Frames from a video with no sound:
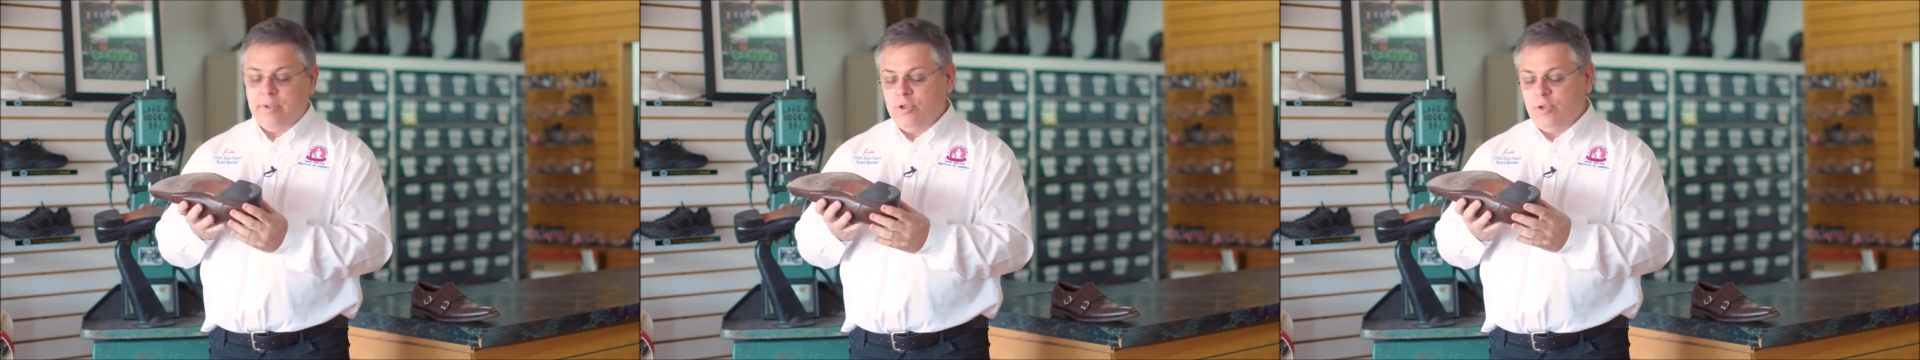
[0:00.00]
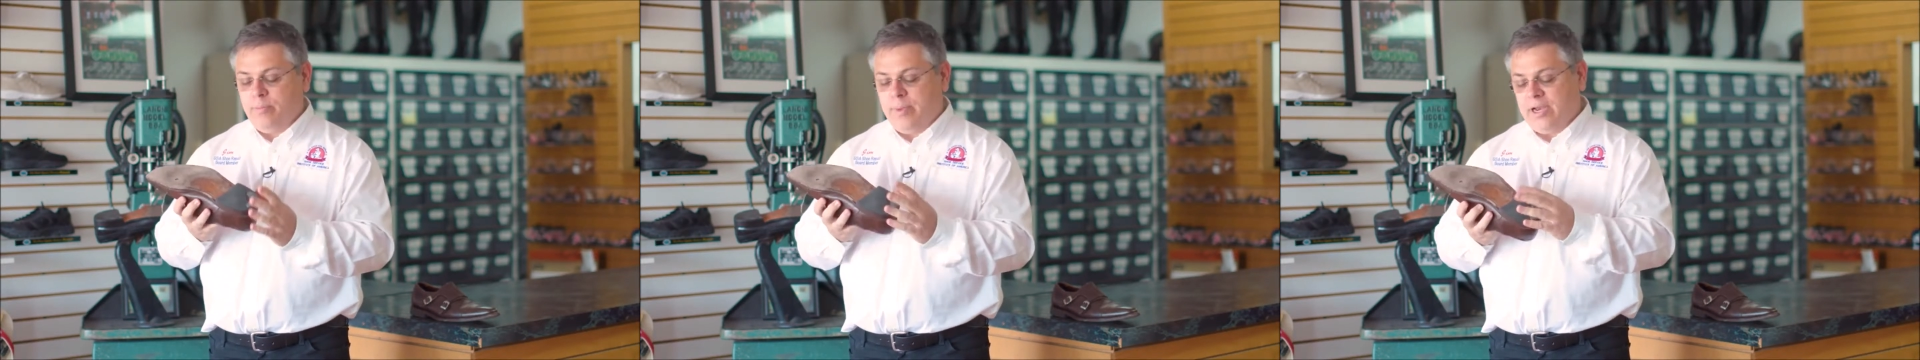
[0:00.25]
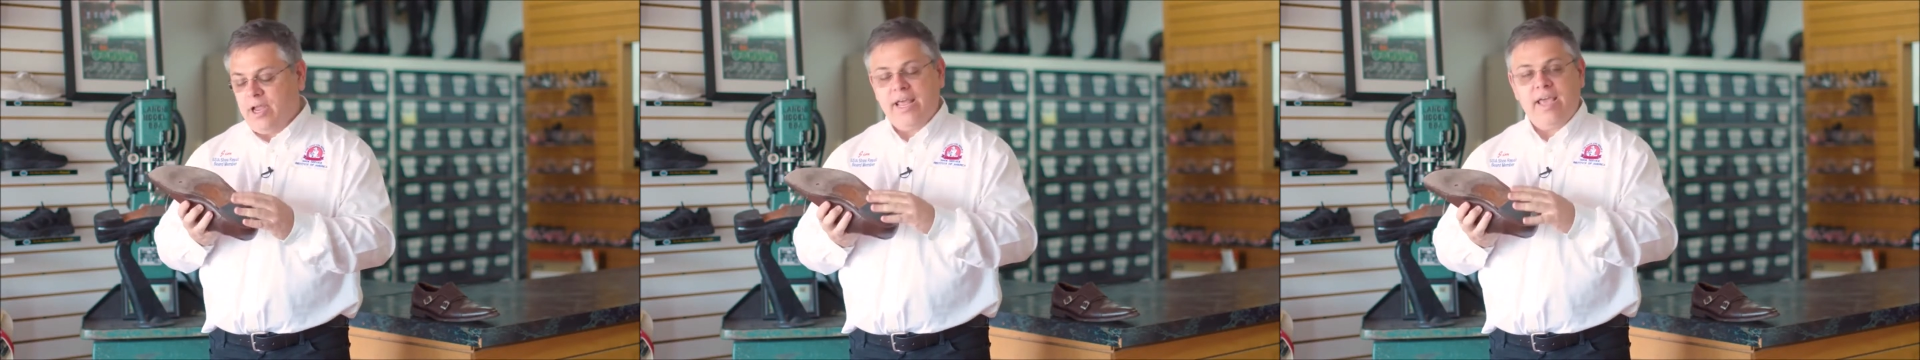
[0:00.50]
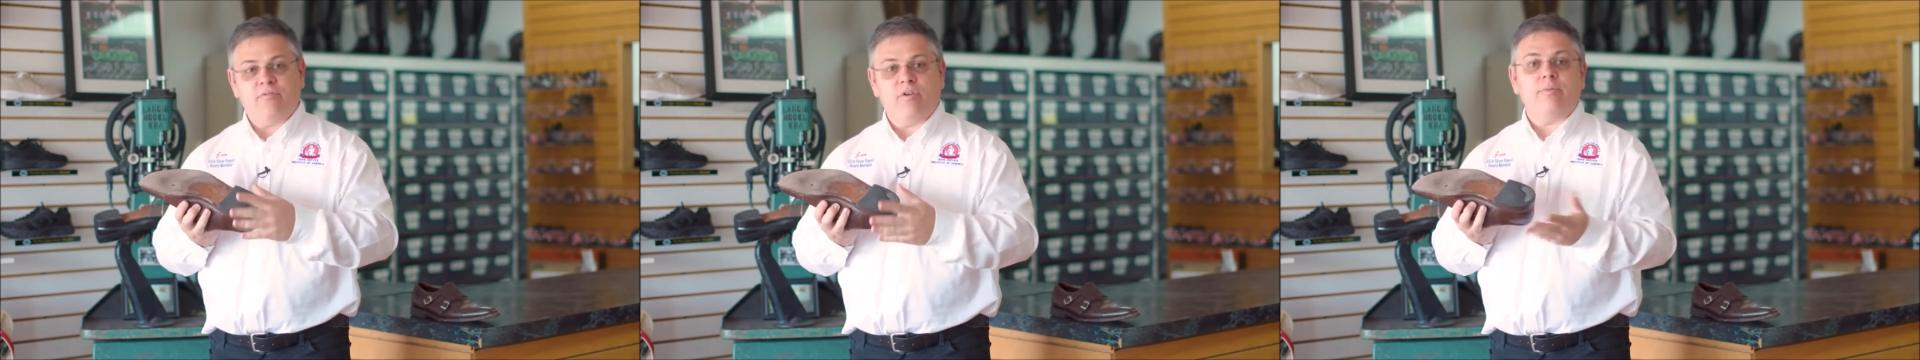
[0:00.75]
you may not
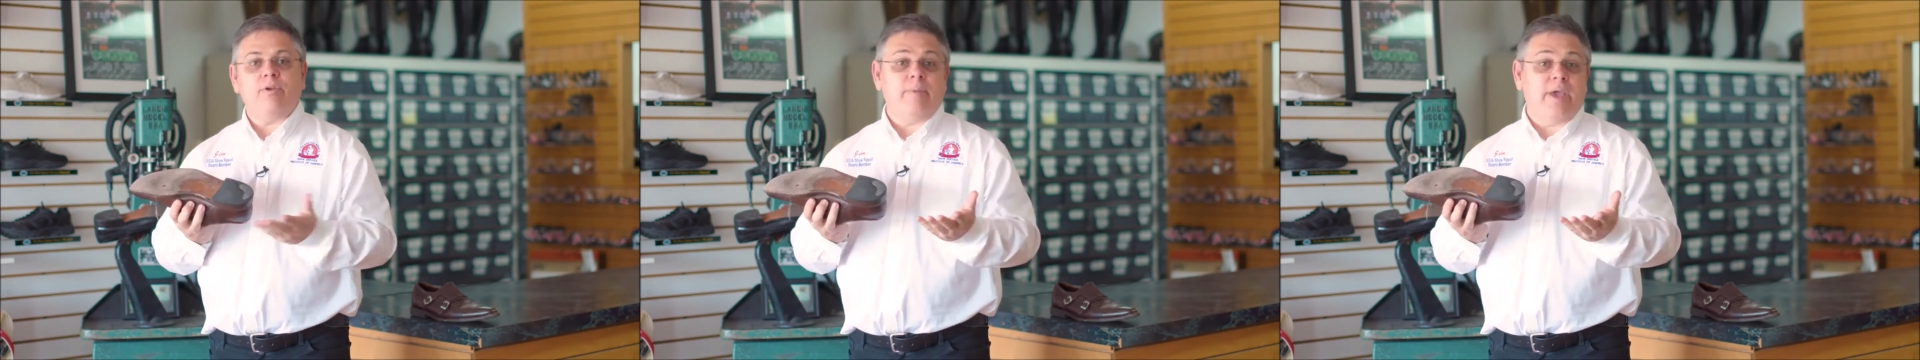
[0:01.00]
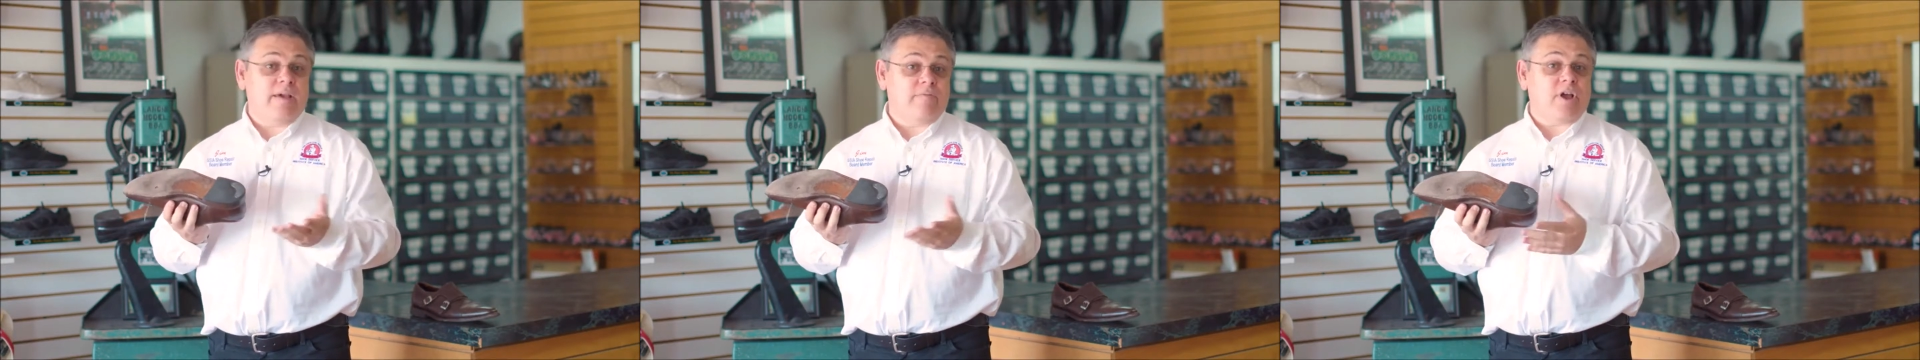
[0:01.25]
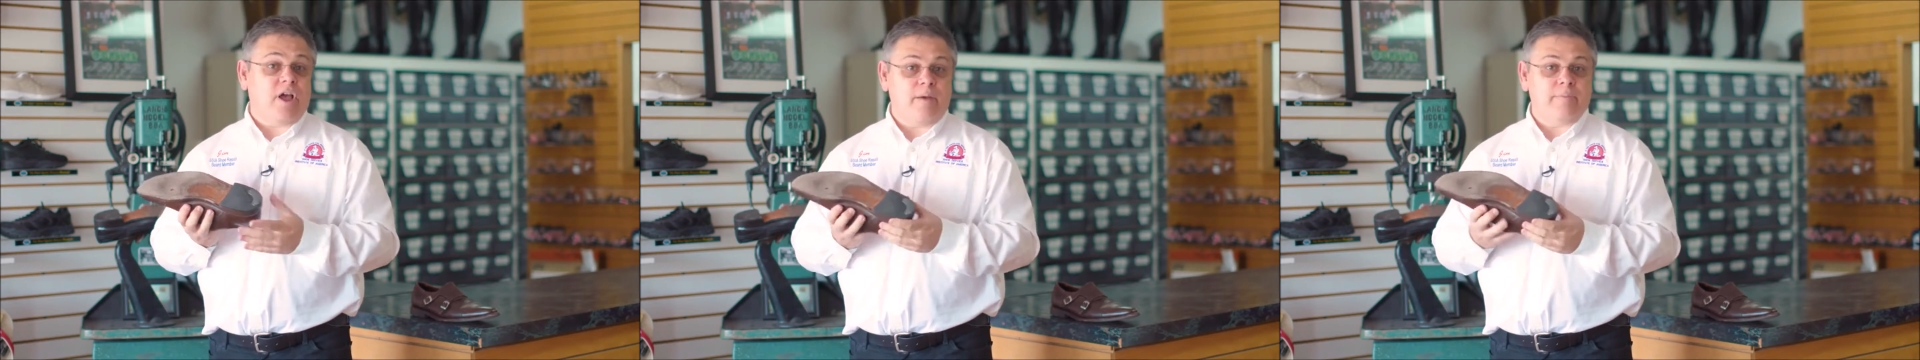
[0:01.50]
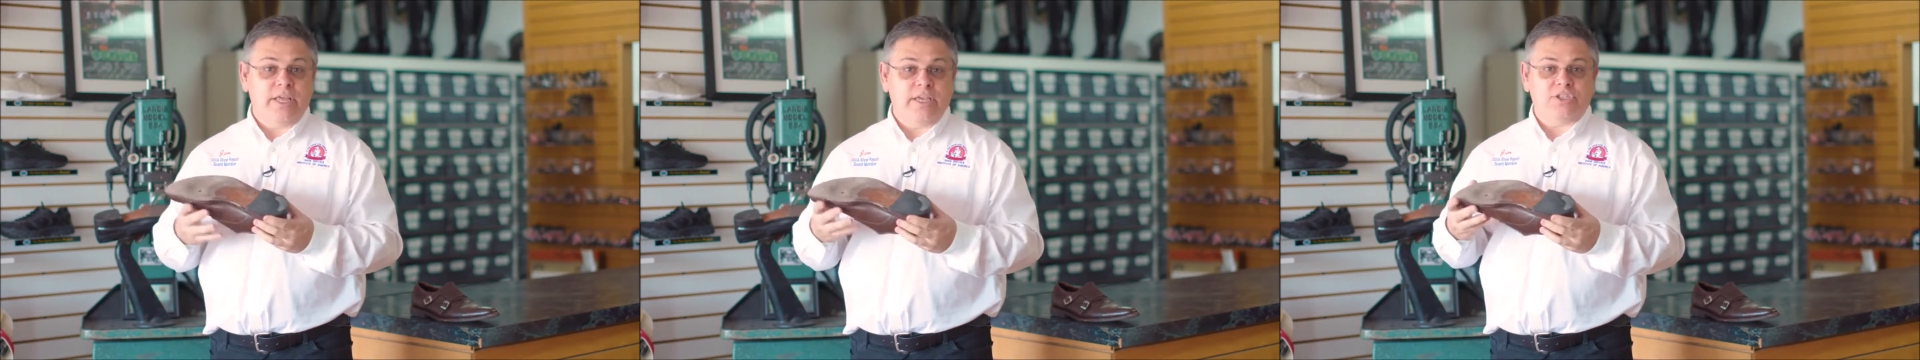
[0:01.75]
have rubber, you may have a
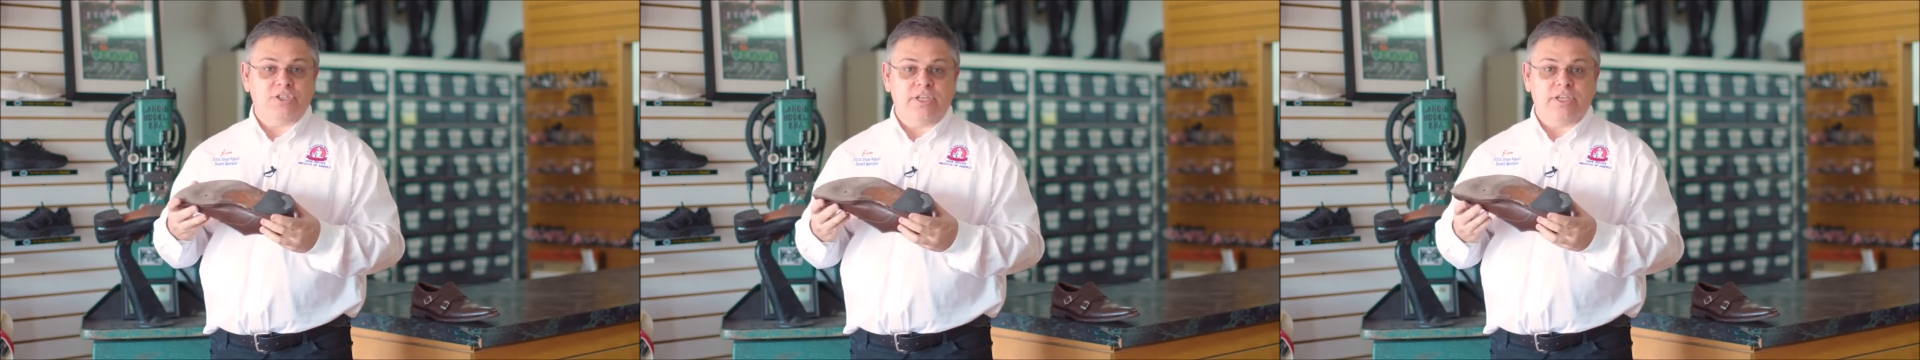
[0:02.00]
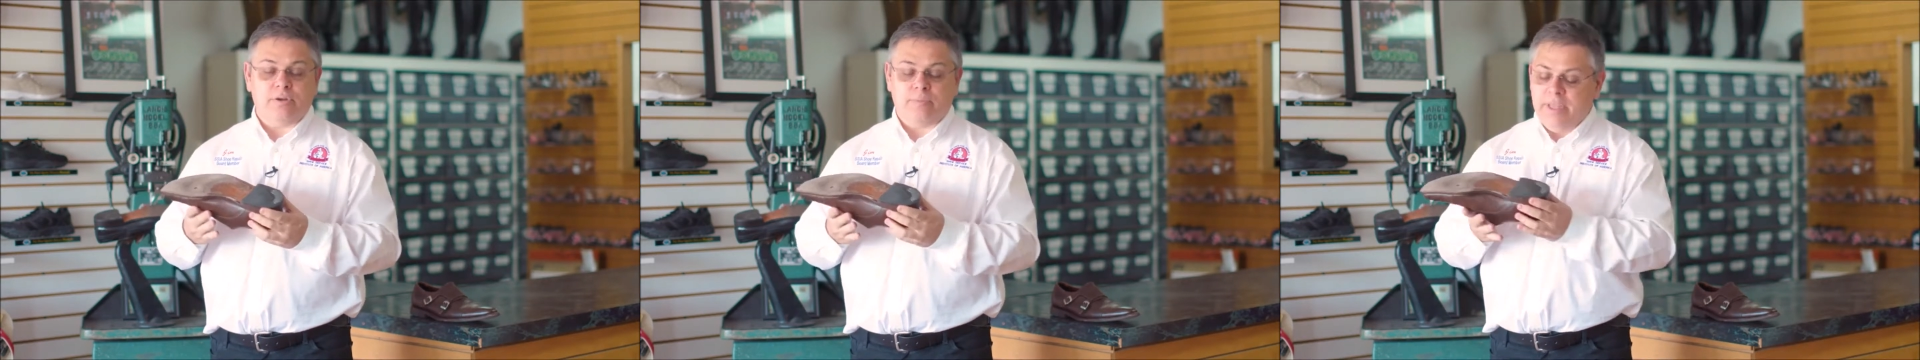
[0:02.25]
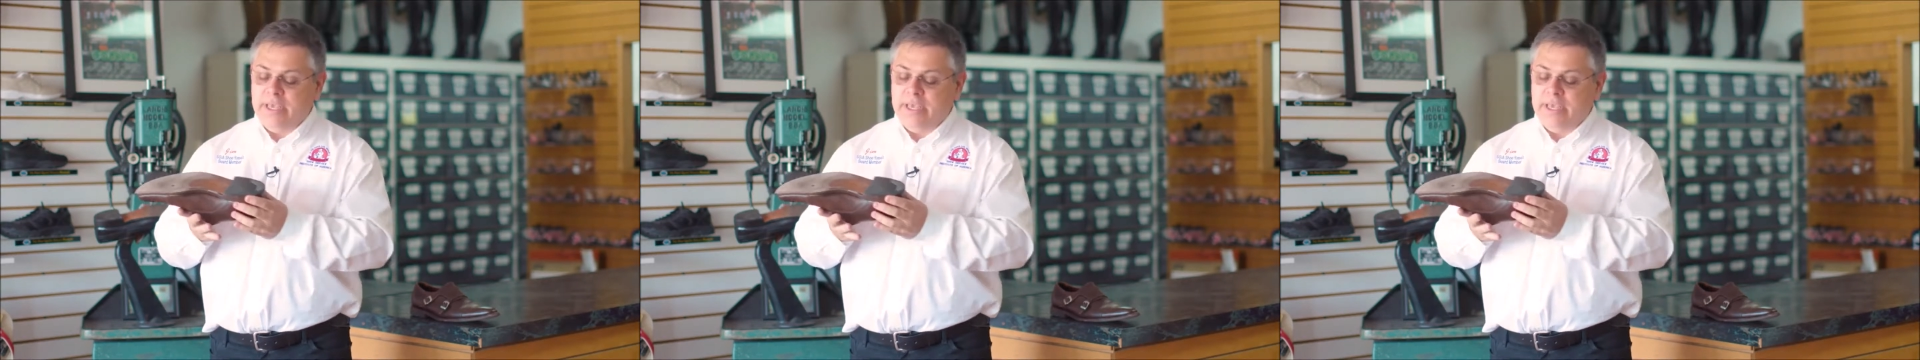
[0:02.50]
combination heel.